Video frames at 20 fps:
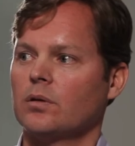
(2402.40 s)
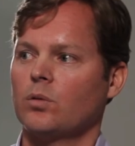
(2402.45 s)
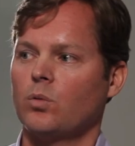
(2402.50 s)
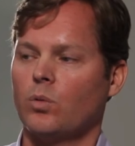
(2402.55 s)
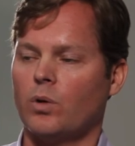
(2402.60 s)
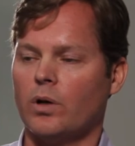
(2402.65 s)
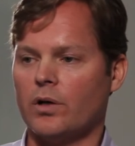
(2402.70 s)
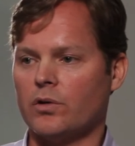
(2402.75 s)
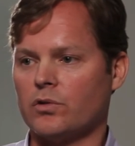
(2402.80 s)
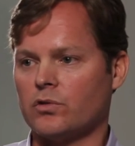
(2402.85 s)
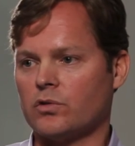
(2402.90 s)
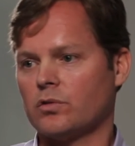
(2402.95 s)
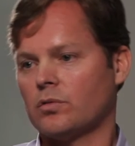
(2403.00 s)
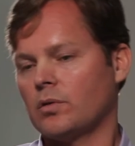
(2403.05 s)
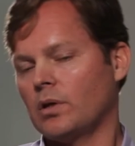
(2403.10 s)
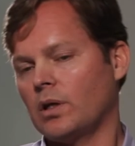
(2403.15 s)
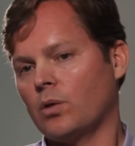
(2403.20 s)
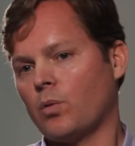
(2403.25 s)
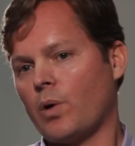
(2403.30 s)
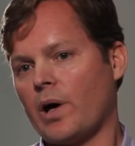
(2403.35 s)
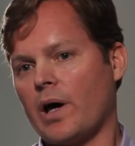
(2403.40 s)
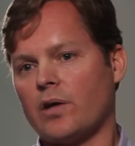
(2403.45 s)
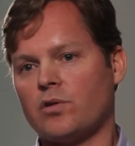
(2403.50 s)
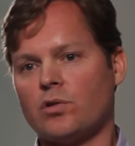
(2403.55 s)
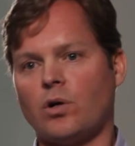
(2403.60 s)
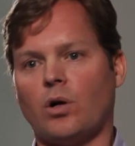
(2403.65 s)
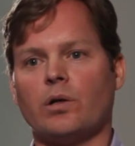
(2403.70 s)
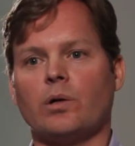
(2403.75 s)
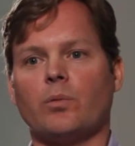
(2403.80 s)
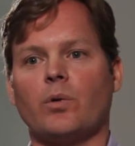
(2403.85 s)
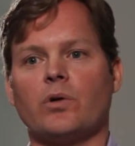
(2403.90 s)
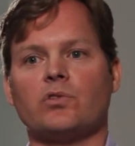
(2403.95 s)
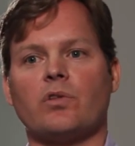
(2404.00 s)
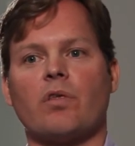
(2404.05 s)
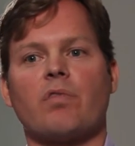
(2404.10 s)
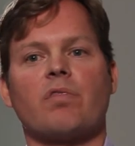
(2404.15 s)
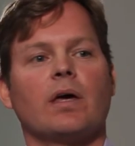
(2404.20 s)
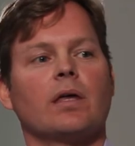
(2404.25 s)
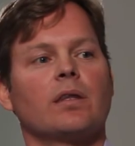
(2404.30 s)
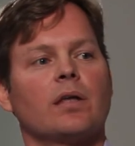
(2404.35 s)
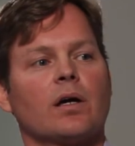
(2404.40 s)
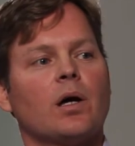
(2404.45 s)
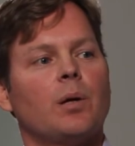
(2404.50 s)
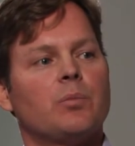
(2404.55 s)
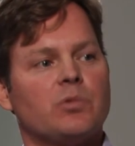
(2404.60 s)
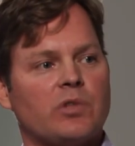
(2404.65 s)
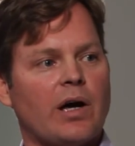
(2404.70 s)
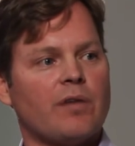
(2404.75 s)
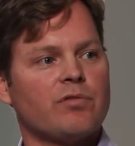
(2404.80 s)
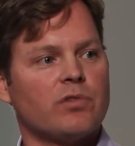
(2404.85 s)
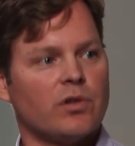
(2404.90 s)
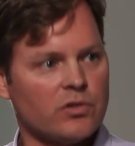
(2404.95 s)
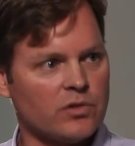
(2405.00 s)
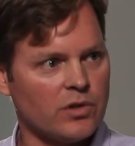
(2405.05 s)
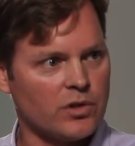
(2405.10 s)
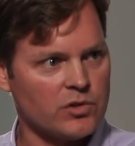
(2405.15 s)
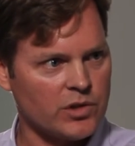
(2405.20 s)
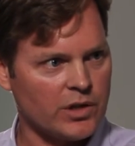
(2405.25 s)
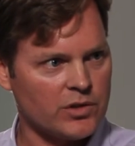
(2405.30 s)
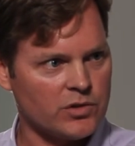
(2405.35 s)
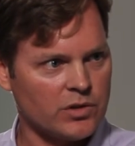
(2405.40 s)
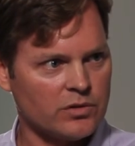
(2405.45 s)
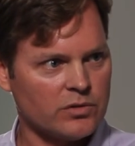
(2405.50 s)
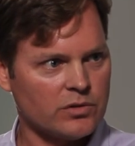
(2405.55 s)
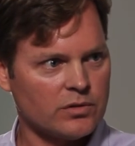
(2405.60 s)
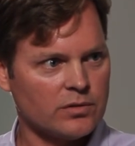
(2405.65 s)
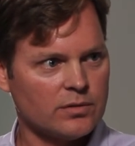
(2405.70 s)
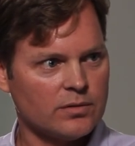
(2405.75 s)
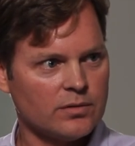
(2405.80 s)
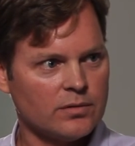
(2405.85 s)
was, in the way I told it, was the thing that comes after search engines.